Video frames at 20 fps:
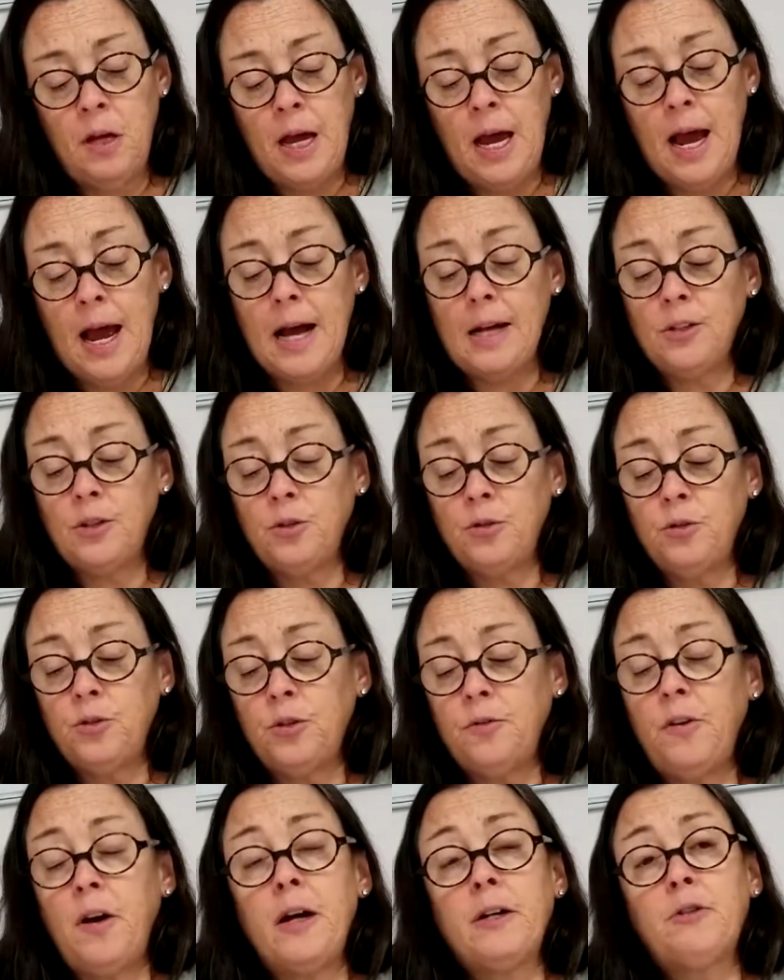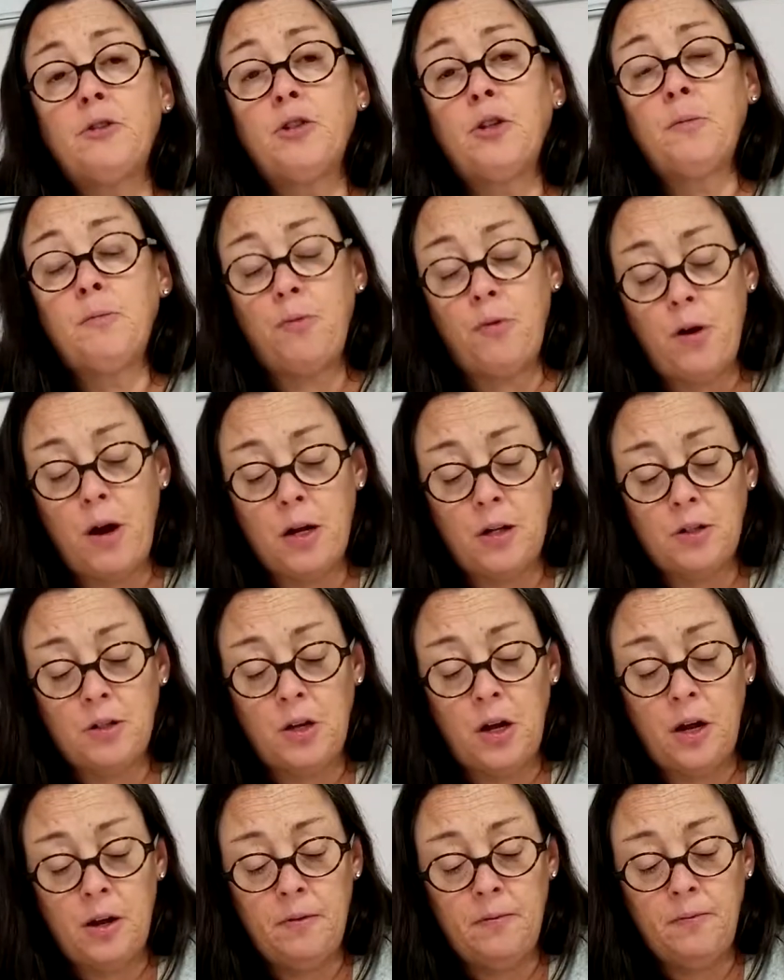hazards of hydrogen
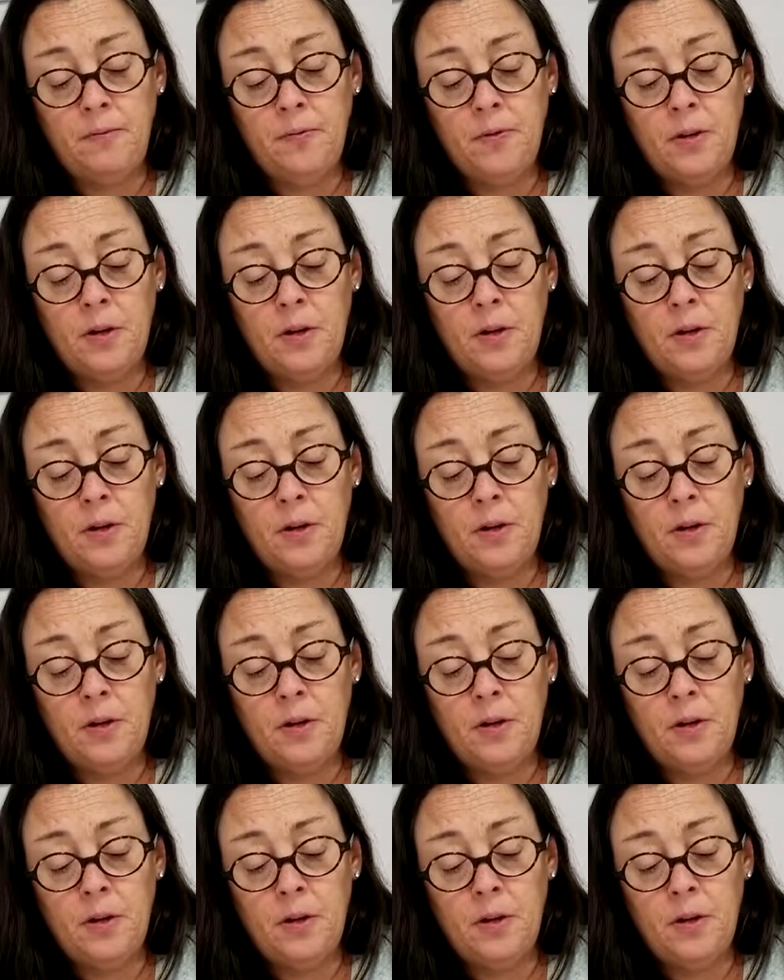peroxide,